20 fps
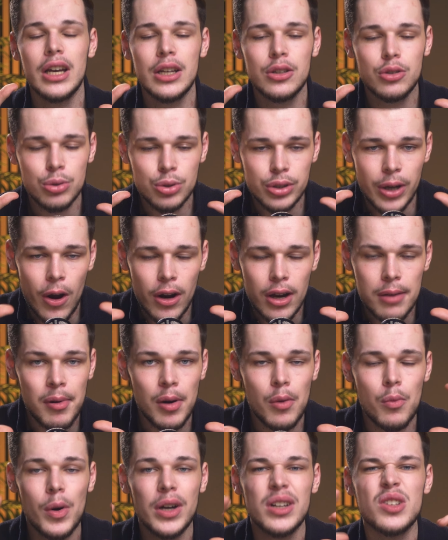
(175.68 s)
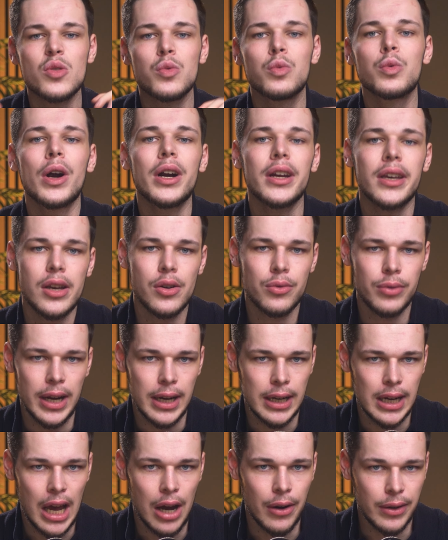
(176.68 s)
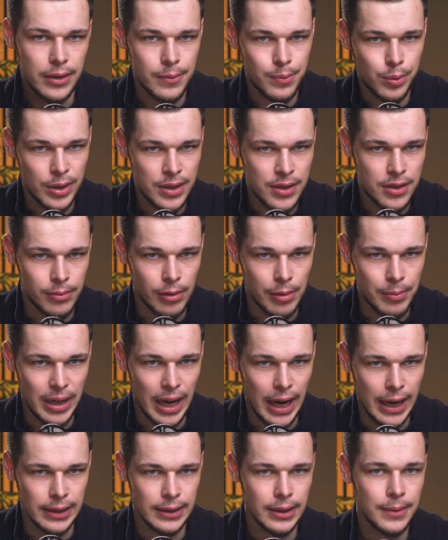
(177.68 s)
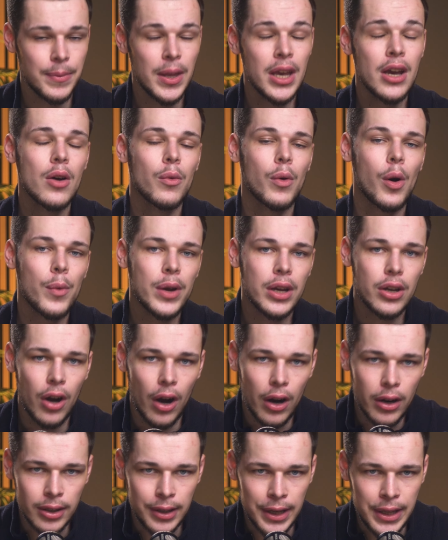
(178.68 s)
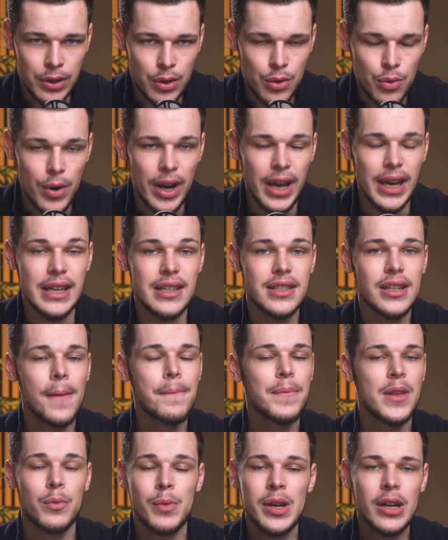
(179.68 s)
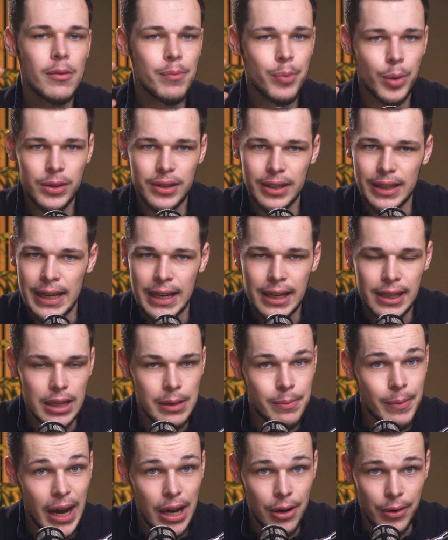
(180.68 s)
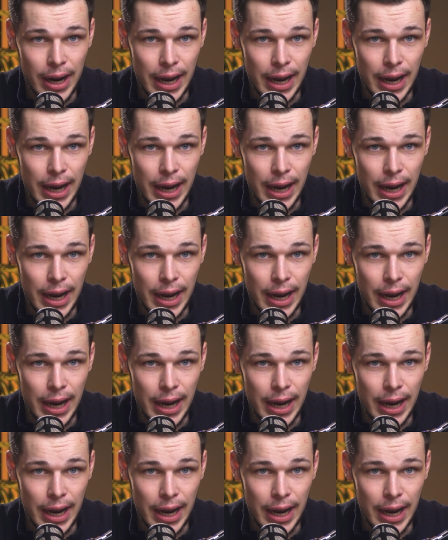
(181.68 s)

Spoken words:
to talk about what is working right now and the principle behind it, what we currently do is we don't put the link in the bio